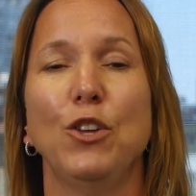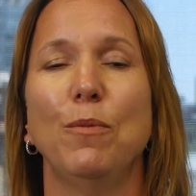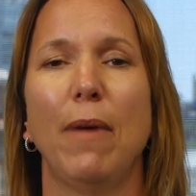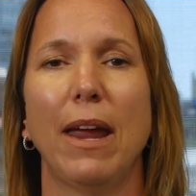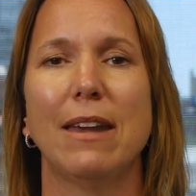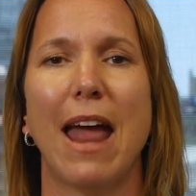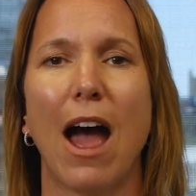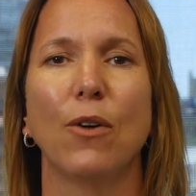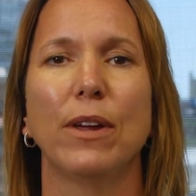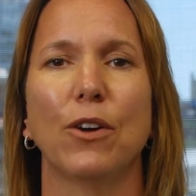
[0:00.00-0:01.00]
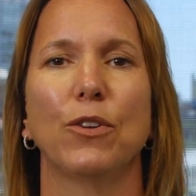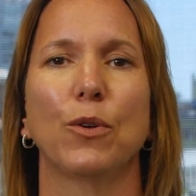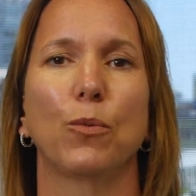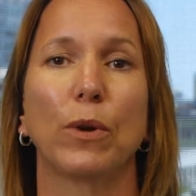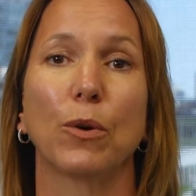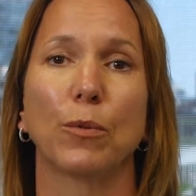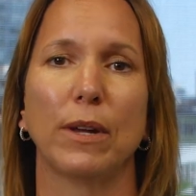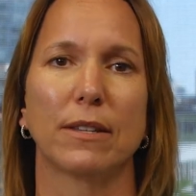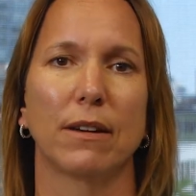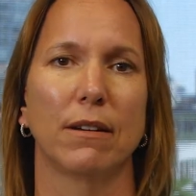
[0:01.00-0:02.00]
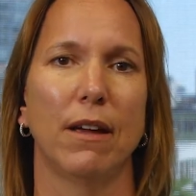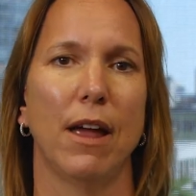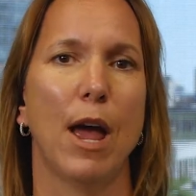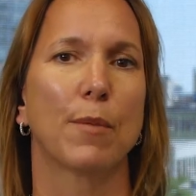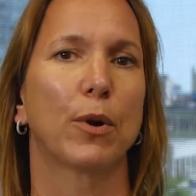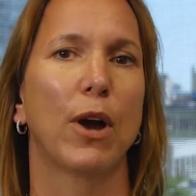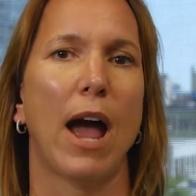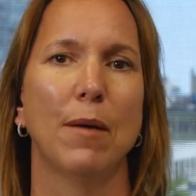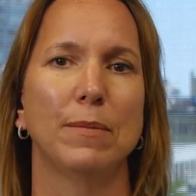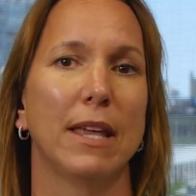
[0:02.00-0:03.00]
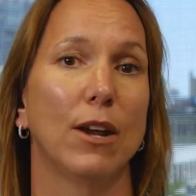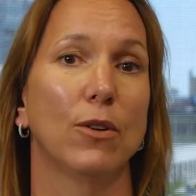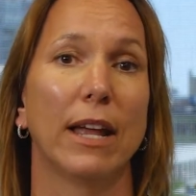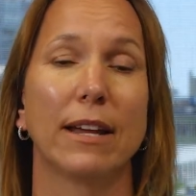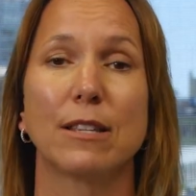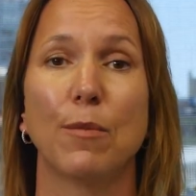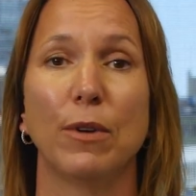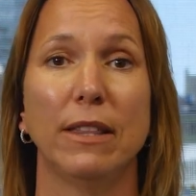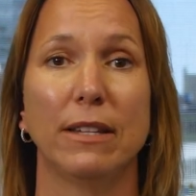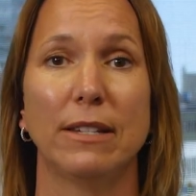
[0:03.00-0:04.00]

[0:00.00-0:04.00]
You may now hear the real reason. Perhaps they don't like someone in the